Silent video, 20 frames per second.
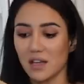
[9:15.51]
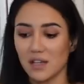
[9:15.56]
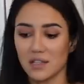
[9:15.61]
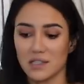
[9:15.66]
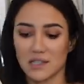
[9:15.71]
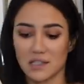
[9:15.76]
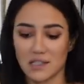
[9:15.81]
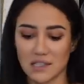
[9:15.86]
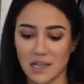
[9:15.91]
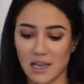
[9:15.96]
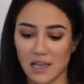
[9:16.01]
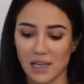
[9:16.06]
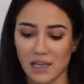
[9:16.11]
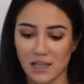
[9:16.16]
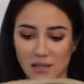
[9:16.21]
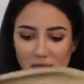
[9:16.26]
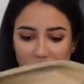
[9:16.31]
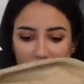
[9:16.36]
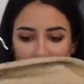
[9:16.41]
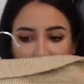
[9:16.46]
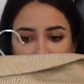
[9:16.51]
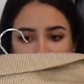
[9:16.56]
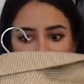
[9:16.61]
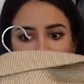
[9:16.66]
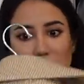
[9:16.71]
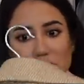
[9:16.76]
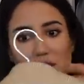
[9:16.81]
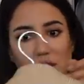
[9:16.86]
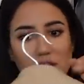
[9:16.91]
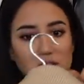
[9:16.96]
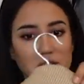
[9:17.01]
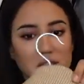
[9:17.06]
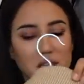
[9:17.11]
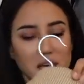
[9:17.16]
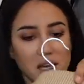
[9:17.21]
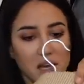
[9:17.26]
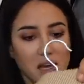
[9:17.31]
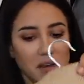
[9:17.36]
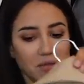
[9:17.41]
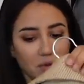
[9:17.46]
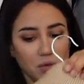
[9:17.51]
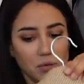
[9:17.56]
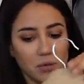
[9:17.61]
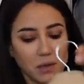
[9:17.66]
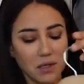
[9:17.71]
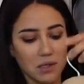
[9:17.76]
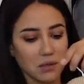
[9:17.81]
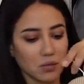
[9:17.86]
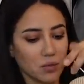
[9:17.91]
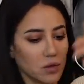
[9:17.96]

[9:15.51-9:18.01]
Since I, now for years, I have always